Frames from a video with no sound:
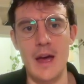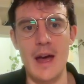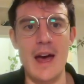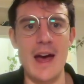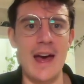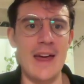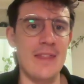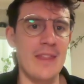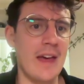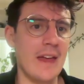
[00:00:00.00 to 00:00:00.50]

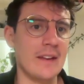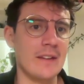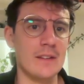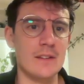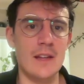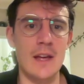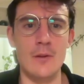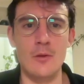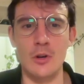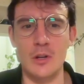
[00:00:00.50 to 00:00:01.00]
And then
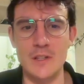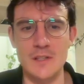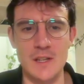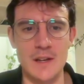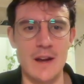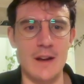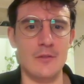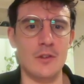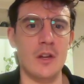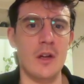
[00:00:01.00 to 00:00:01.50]
their rook is going
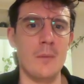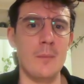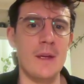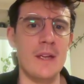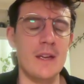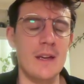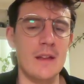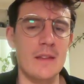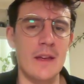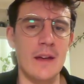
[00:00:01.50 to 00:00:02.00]
to have to come
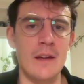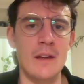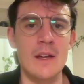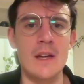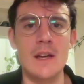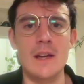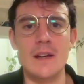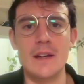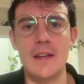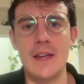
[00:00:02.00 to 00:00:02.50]
here, their
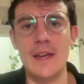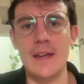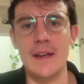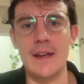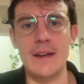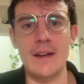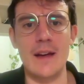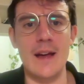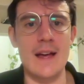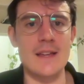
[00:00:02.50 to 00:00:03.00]

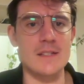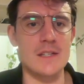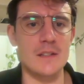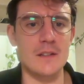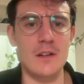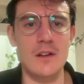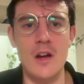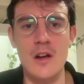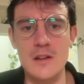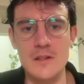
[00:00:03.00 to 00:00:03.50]
king
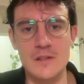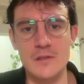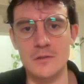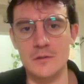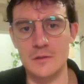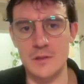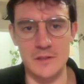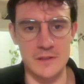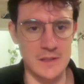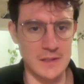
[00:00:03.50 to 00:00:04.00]
hasn't castled
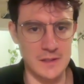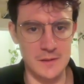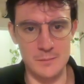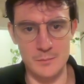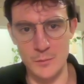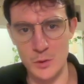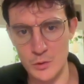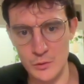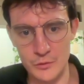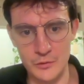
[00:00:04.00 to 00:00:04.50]
because it's
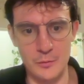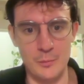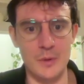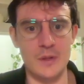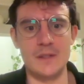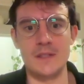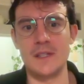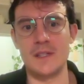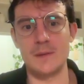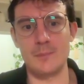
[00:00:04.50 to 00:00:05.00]
moved,
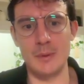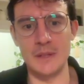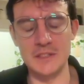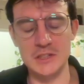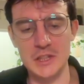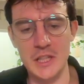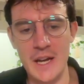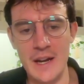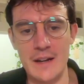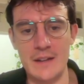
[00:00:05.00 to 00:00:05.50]
because it's been
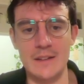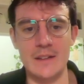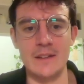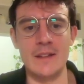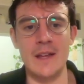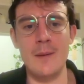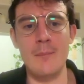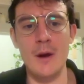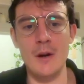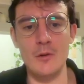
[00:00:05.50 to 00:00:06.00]
checked, and
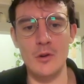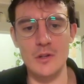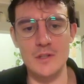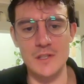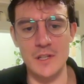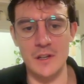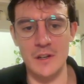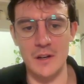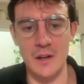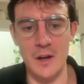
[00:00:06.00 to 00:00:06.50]
then my rooks
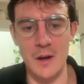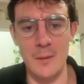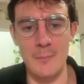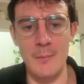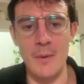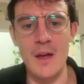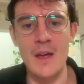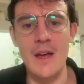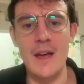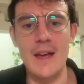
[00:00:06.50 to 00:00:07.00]
are going to
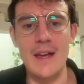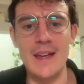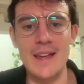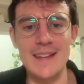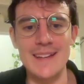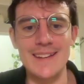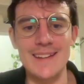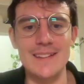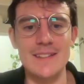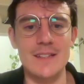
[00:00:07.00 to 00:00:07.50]
come
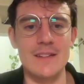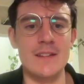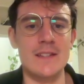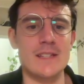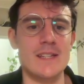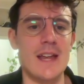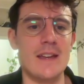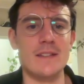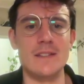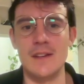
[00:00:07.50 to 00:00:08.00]
into the
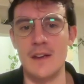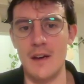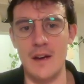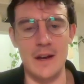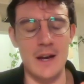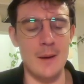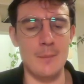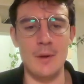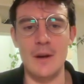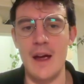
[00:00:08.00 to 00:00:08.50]
center, and
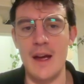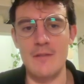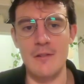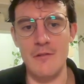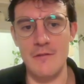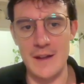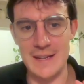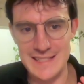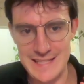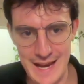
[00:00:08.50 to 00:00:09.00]
I'm going to have a
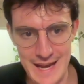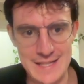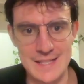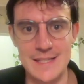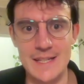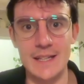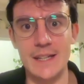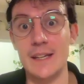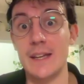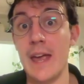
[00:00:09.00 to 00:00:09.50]

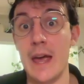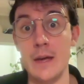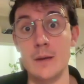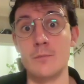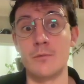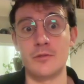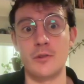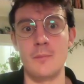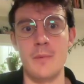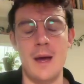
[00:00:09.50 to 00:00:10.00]
fantastic game
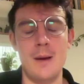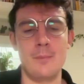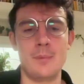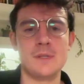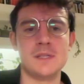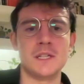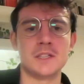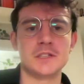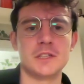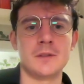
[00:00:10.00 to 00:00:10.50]
from that
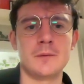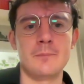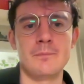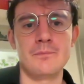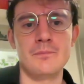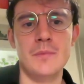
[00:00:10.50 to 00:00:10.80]
position.